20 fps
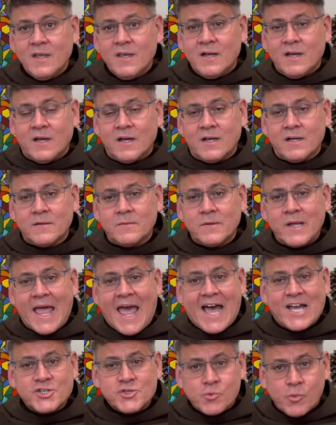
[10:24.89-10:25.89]

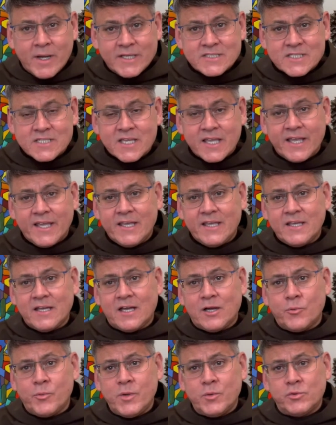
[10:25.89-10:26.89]
Ash Wednesday,
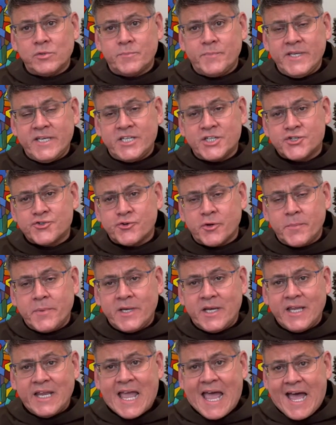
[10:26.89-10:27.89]
we will be
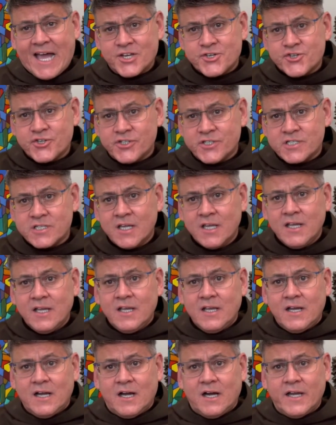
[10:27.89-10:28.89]
distributing ashes
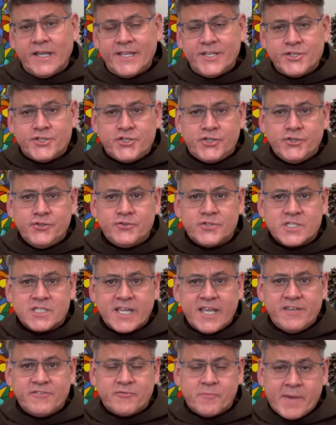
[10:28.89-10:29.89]
in 2
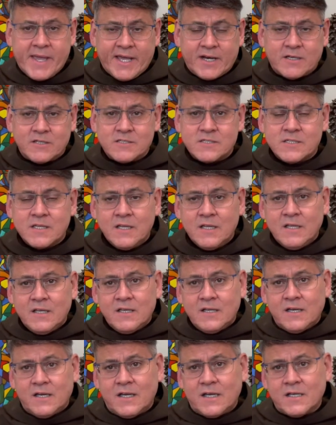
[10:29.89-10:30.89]
safe manners.
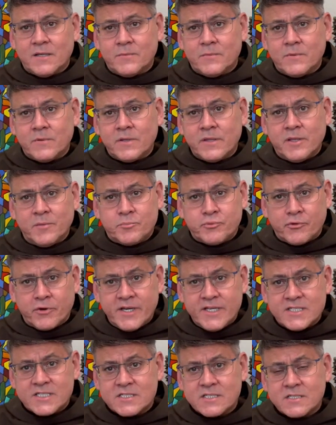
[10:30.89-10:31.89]
The
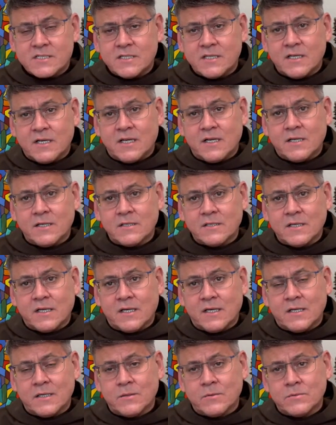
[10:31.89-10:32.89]
priest
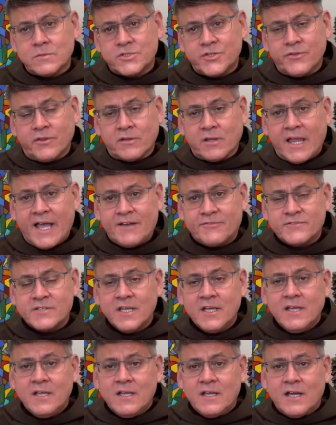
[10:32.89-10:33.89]
to the left
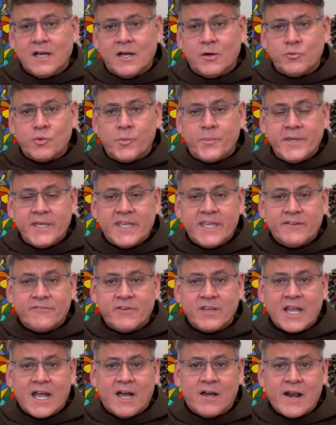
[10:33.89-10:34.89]
will be
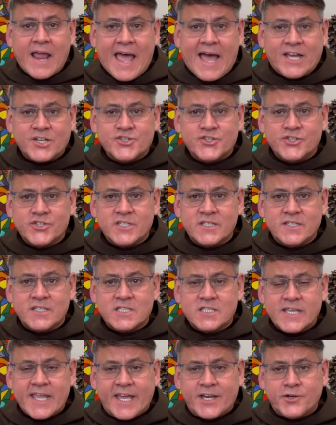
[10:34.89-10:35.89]
giving out ashes in the
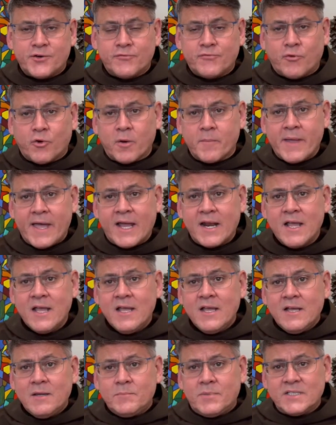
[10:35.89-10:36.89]
standard format,
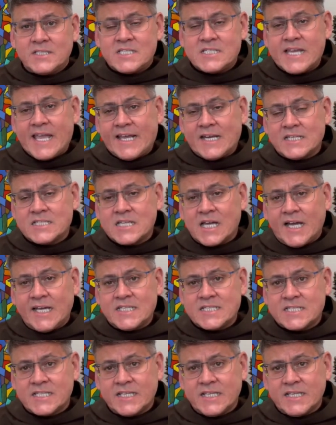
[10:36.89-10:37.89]
but
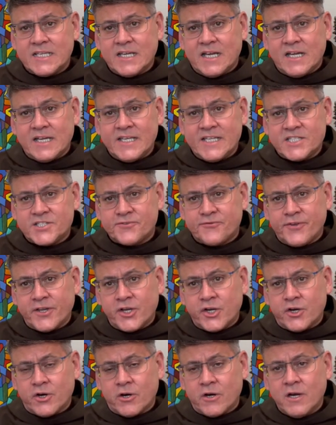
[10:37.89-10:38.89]
sanitizing his
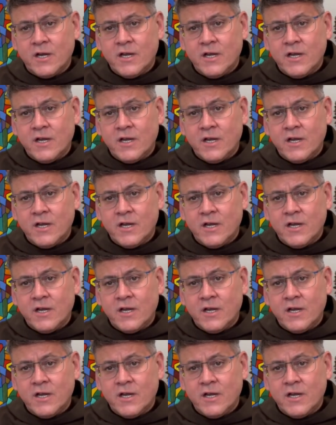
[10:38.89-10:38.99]
finger